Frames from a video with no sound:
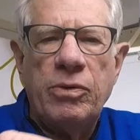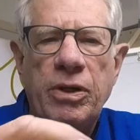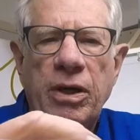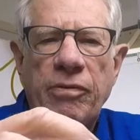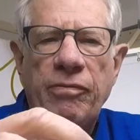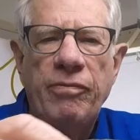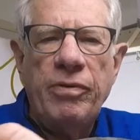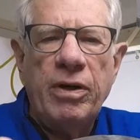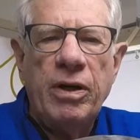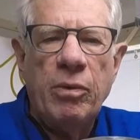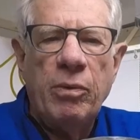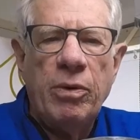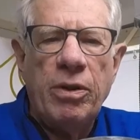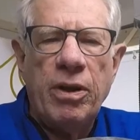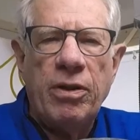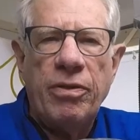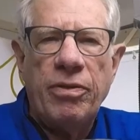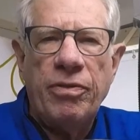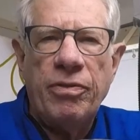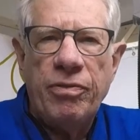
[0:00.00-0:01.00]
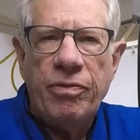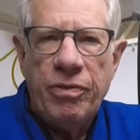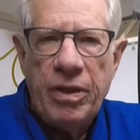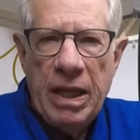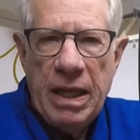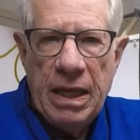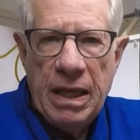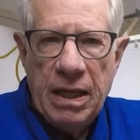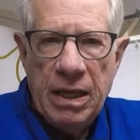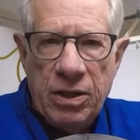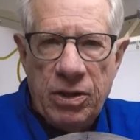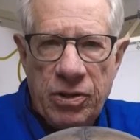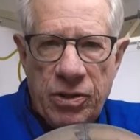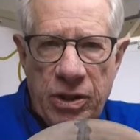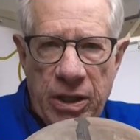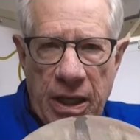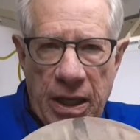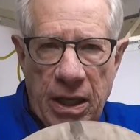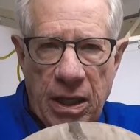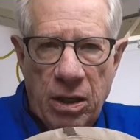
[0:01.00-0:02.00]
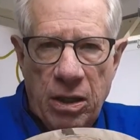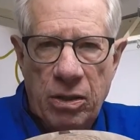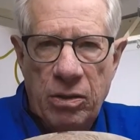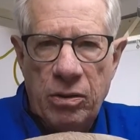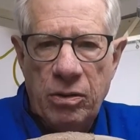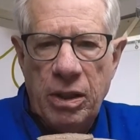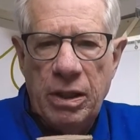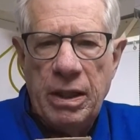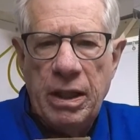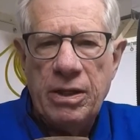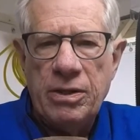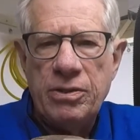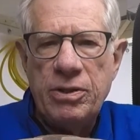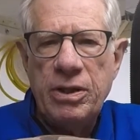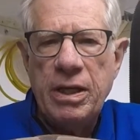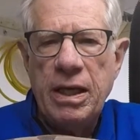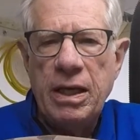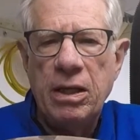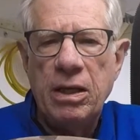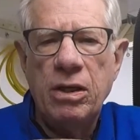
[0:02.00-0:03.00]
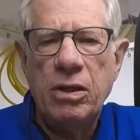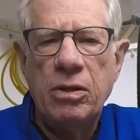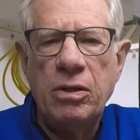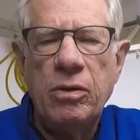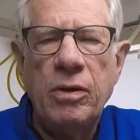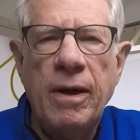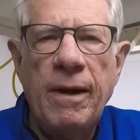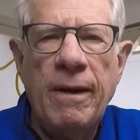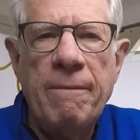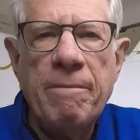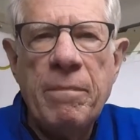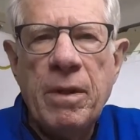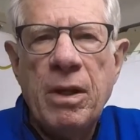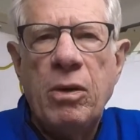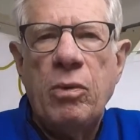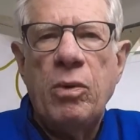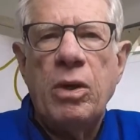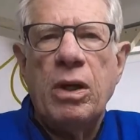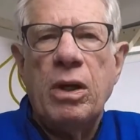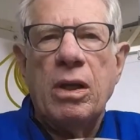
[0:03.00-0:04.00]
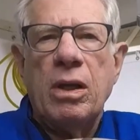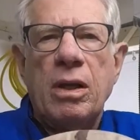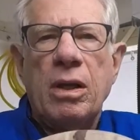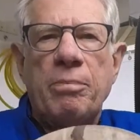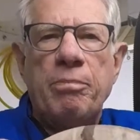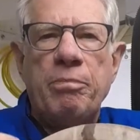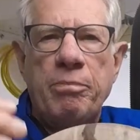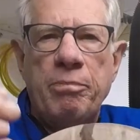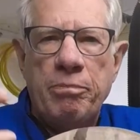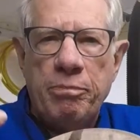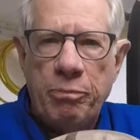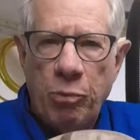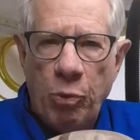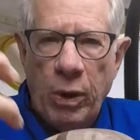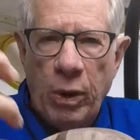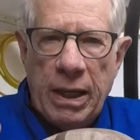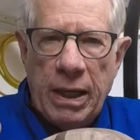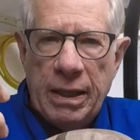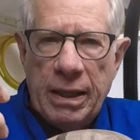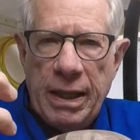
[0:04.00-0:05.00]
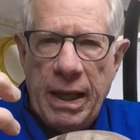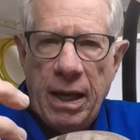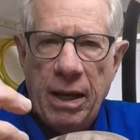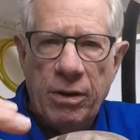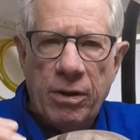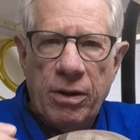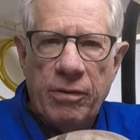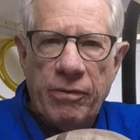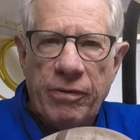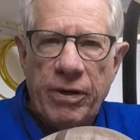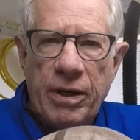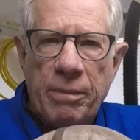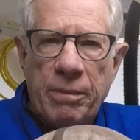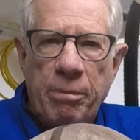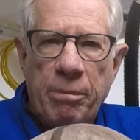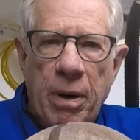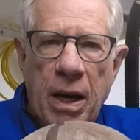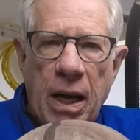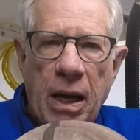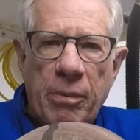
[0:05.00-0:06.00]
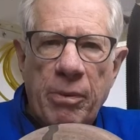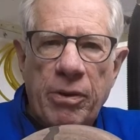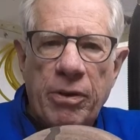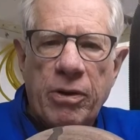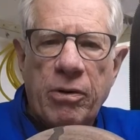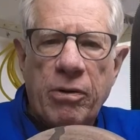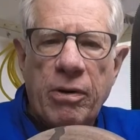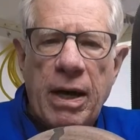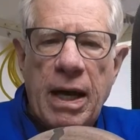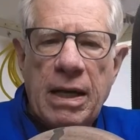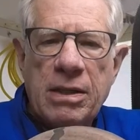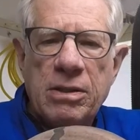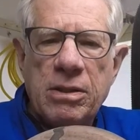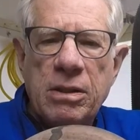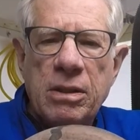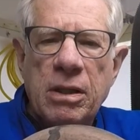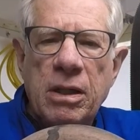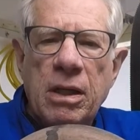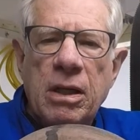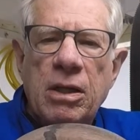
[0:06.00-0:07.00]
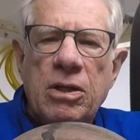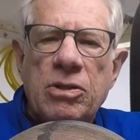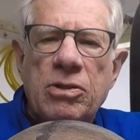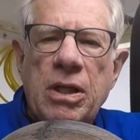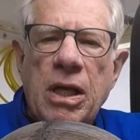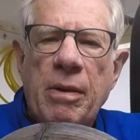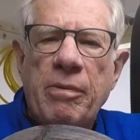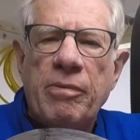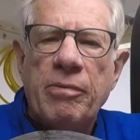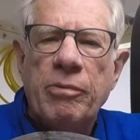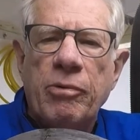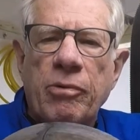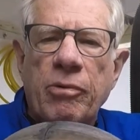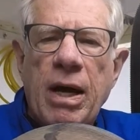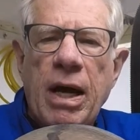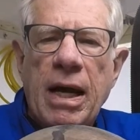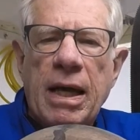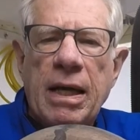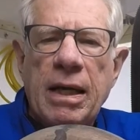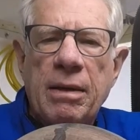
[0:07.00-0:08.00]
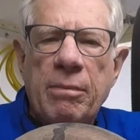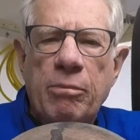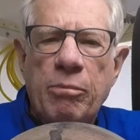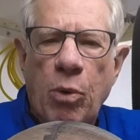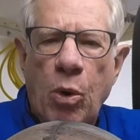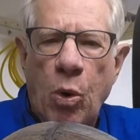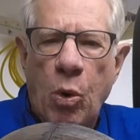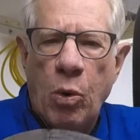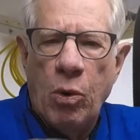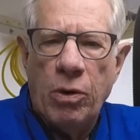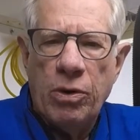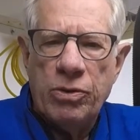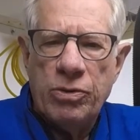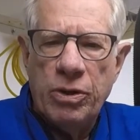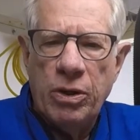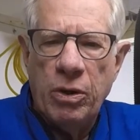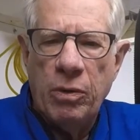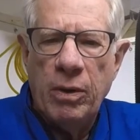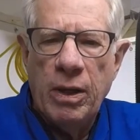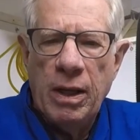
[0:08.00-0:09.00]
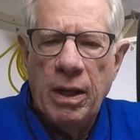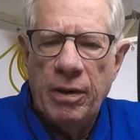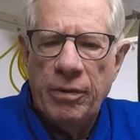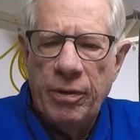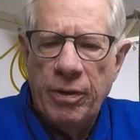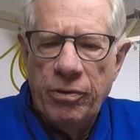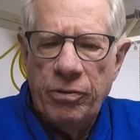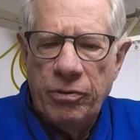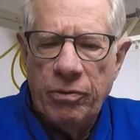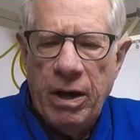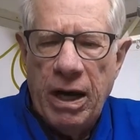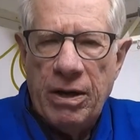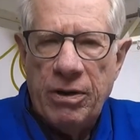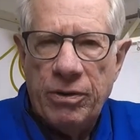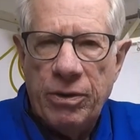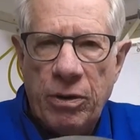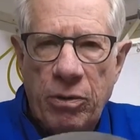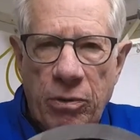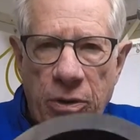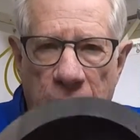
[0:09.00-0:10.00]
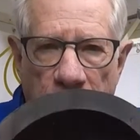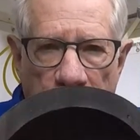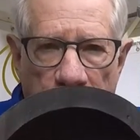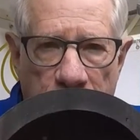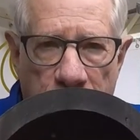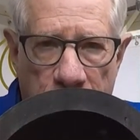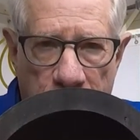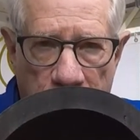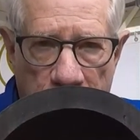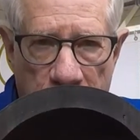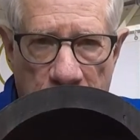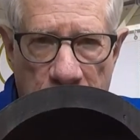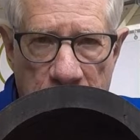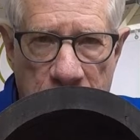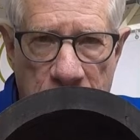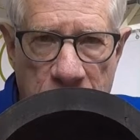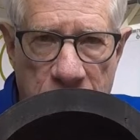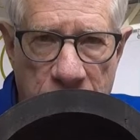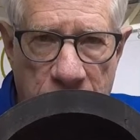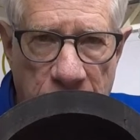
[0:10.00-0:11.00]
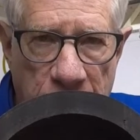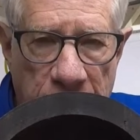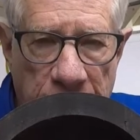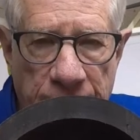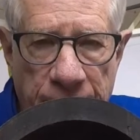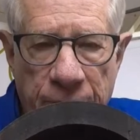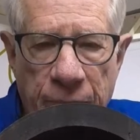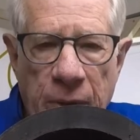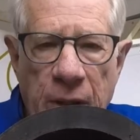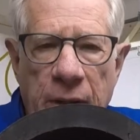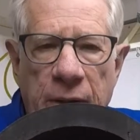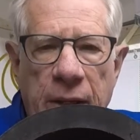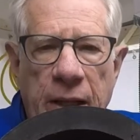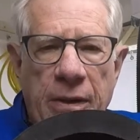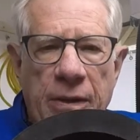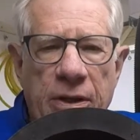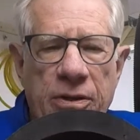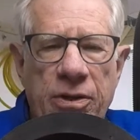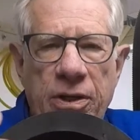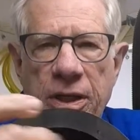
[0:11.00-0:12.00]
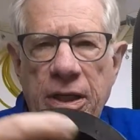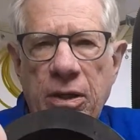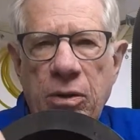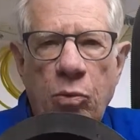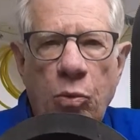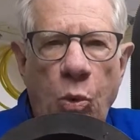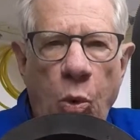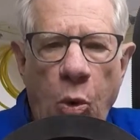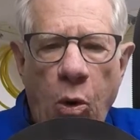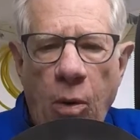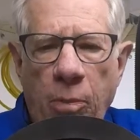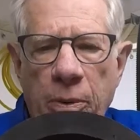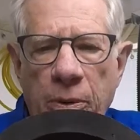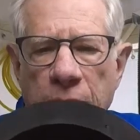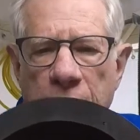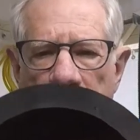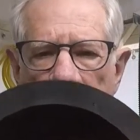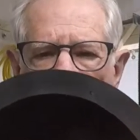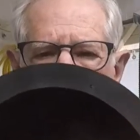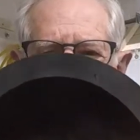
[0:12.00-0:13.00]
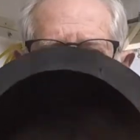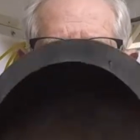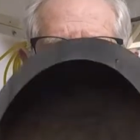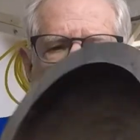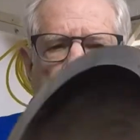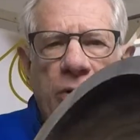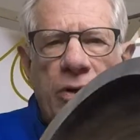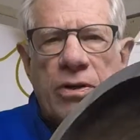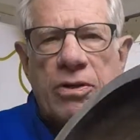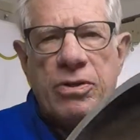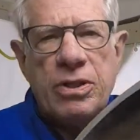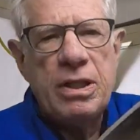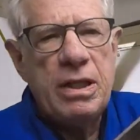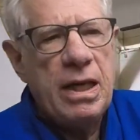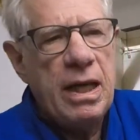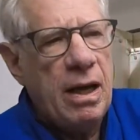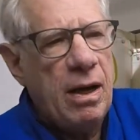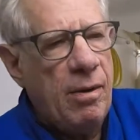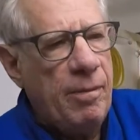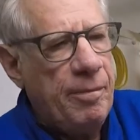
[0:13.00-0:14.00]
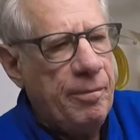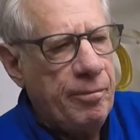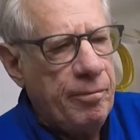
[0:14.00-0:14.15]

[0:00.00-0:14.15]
I filled with a thin CA glue. And that CA glue will wick down to the very bottom of the cracks and stop it from cracking more. So those cracks don't go through. This is good. Now this did warp, and I don't know if you can see how